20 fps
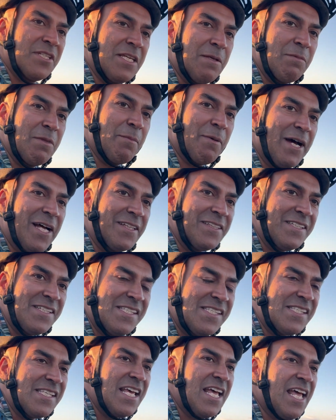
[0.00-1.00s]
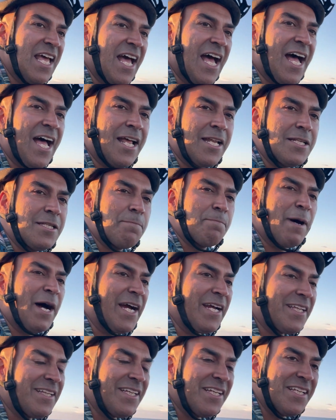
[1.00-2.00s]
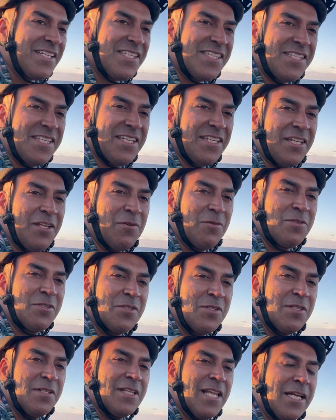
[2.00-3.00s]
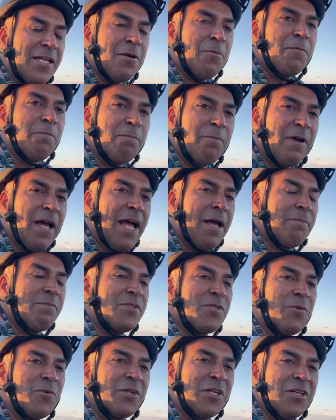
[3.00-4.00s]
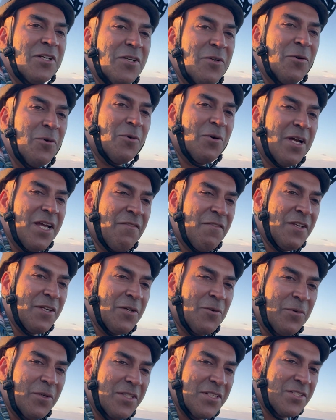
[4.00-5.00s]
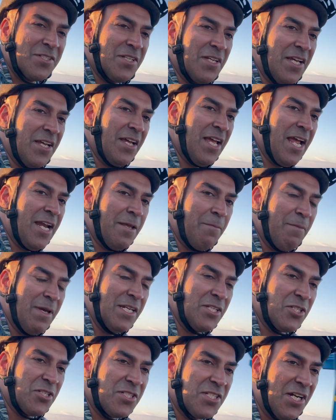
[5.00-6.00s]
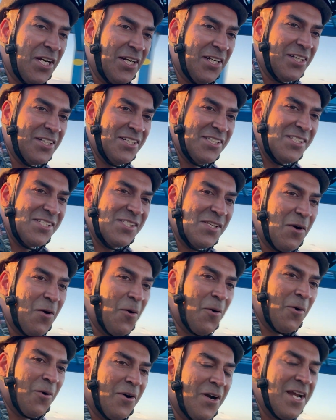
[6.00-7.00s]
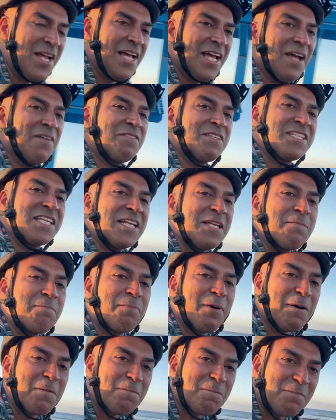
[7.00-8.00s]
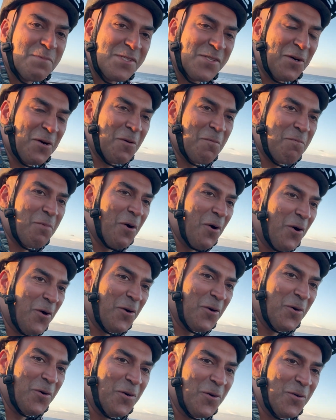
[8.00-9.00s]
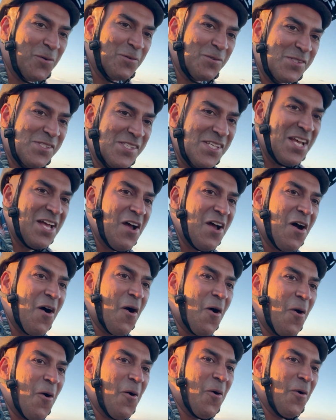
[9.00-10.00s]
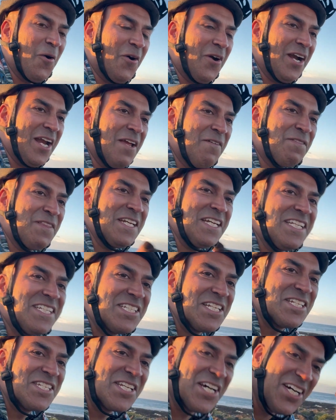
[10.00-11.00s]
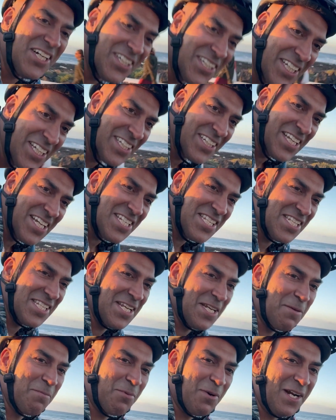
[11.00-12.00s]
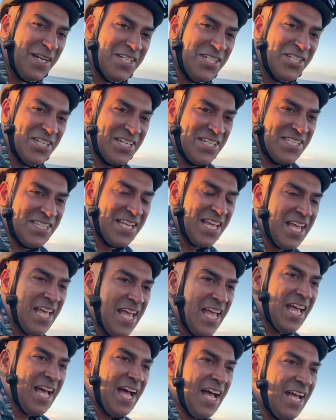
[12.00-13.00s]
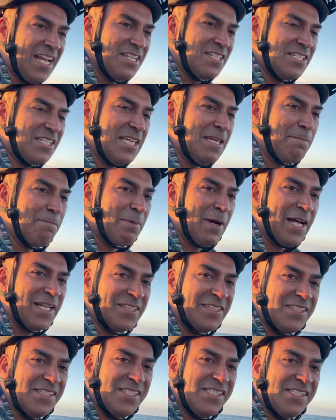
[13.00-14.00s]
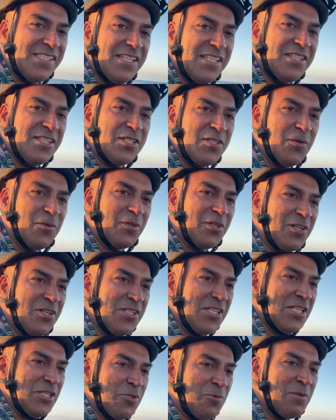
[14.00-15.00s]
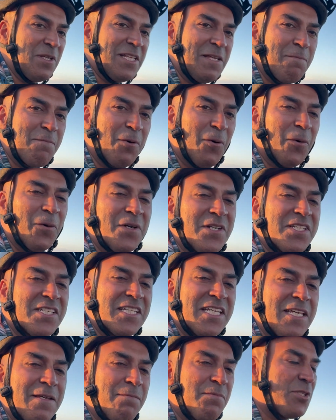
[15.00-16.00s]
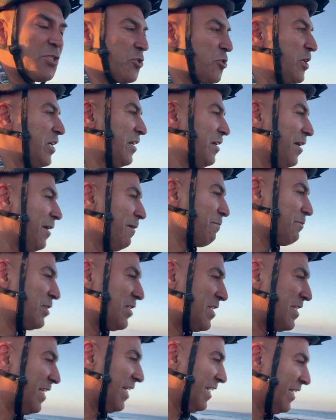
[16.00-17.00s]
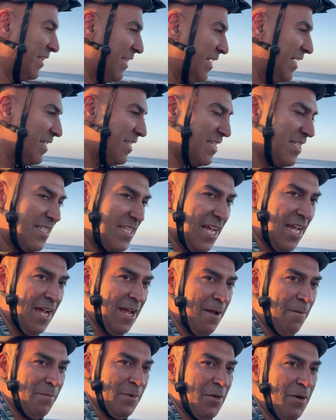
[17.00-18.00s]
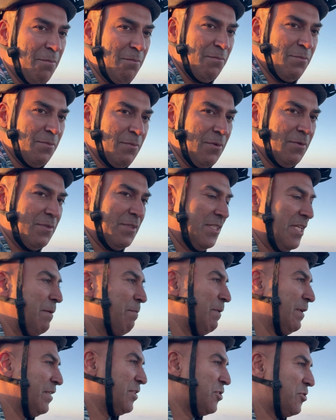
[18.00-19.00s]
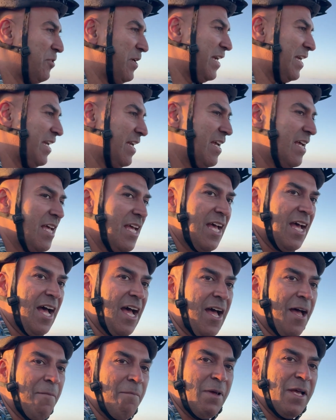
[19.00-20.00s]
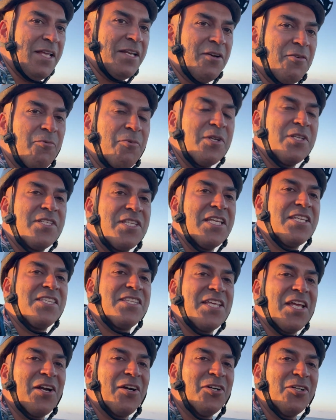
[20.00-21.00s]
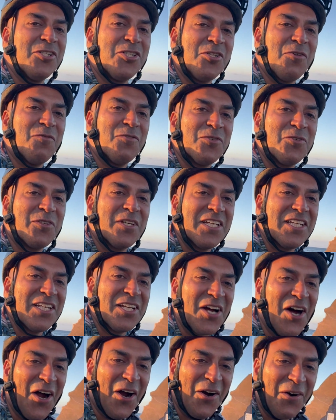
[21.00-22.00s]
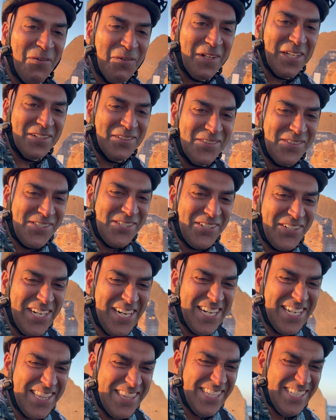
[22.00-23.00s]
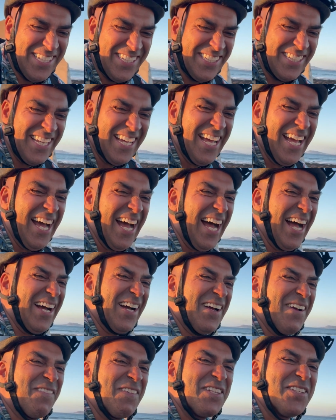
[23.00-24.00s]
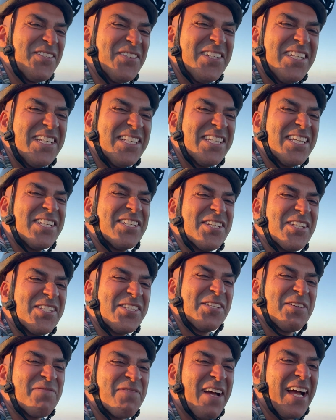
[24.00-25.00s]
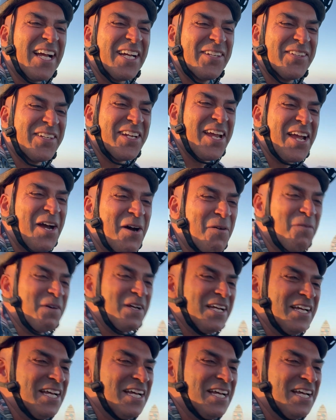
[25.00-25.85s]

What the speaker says: keep the balance. And pilots, let your stoker know if you're going to any major turns, or if there's any bumps or potholes, or if they need to duck in case there's any branches. And to keep balance, stokers, it's really important to keep straight up, just like this. I'm just keeping it straight. And resist the urge of doing any cartwheels or anything. If you do need to adjust your bag or your helmet,